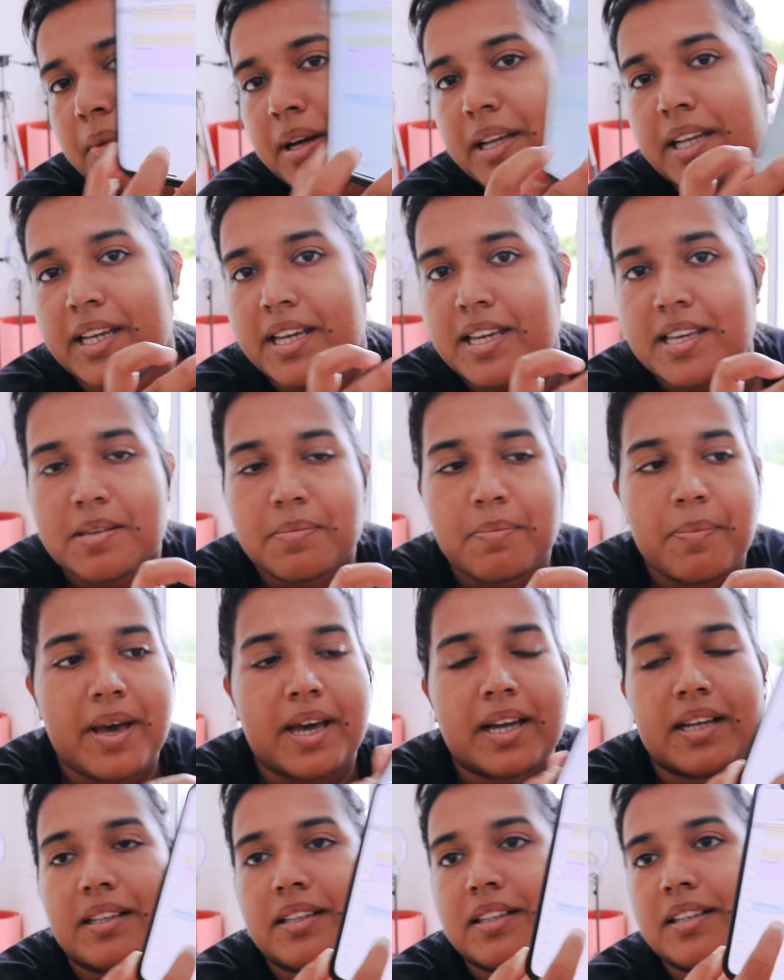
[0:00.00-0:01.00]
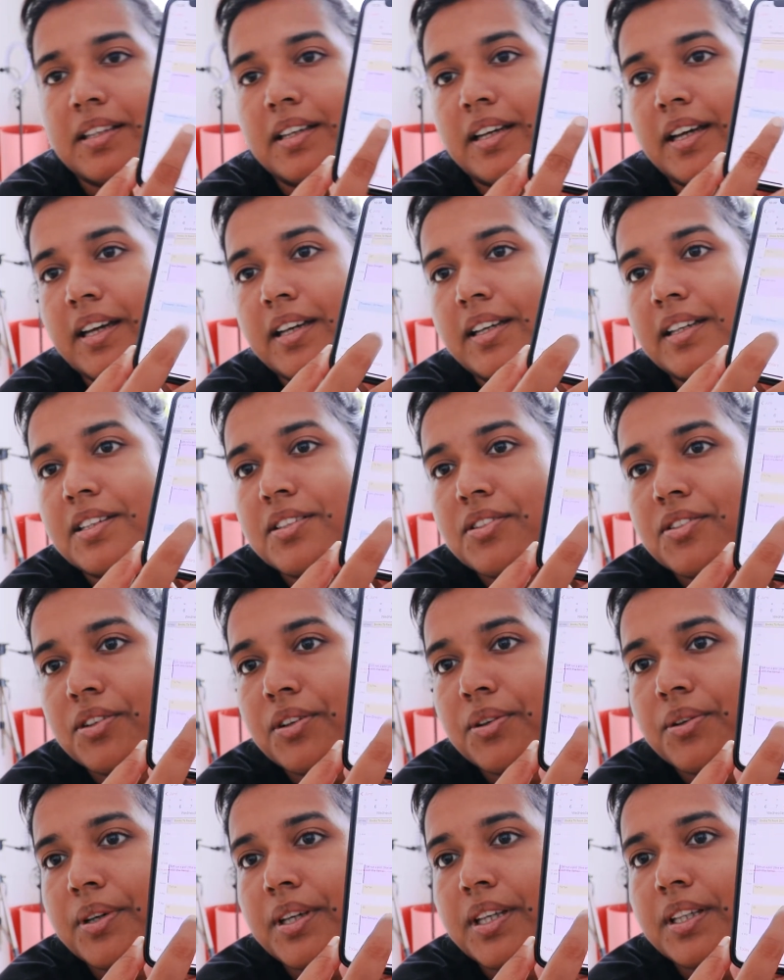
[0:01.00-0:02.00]
my day is packed, and
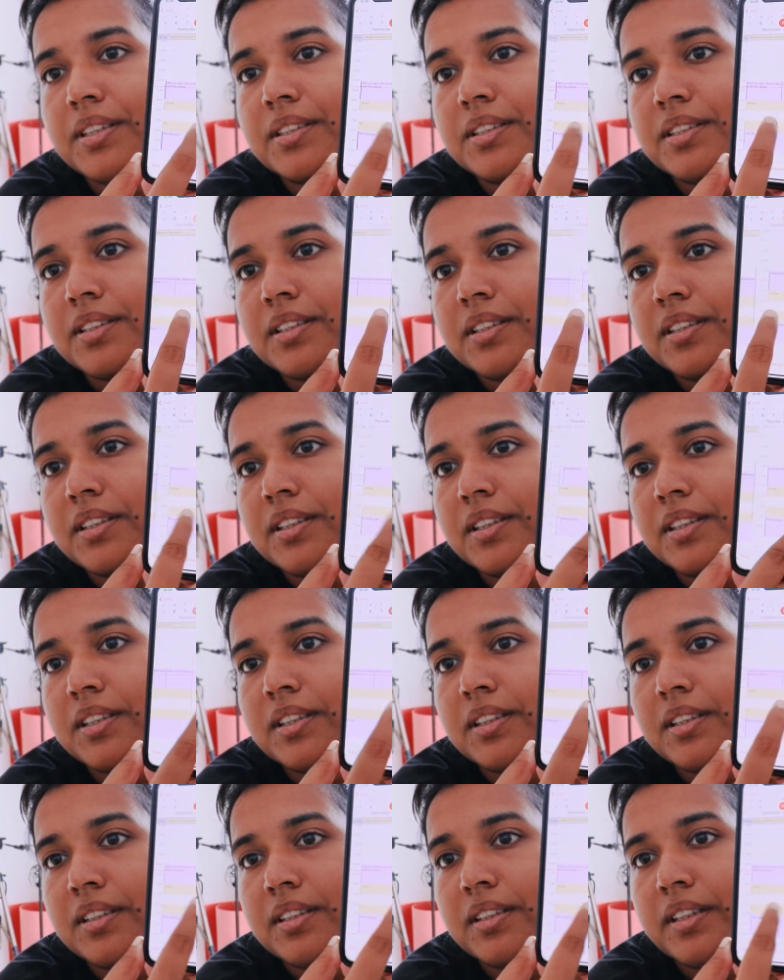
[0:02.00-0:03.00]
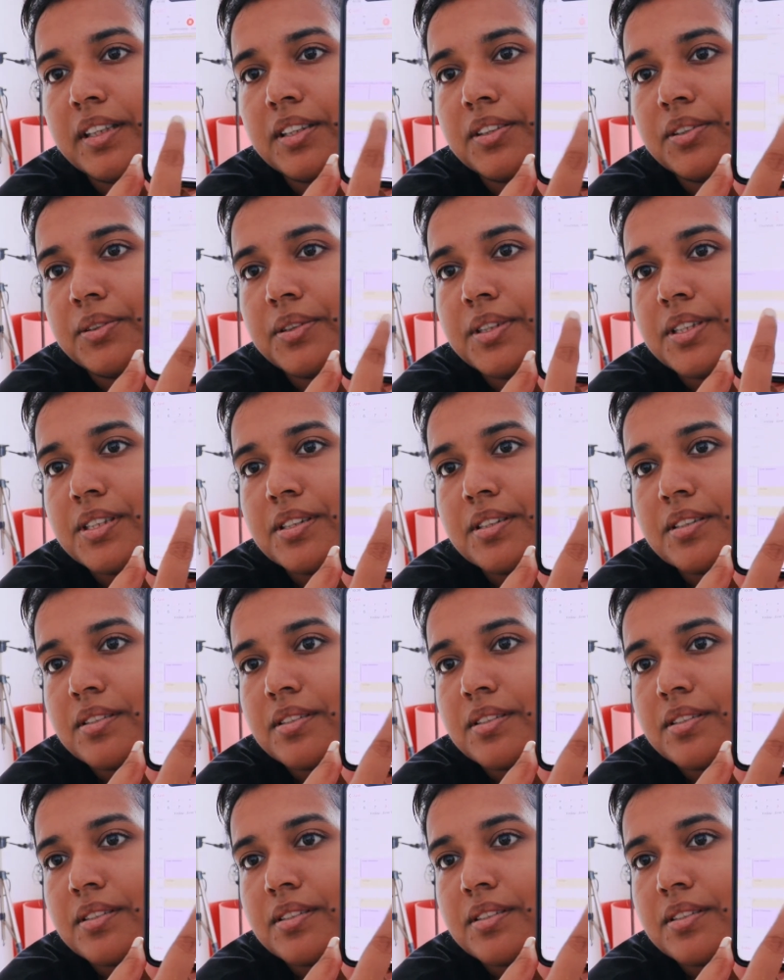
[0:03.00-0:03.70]
so is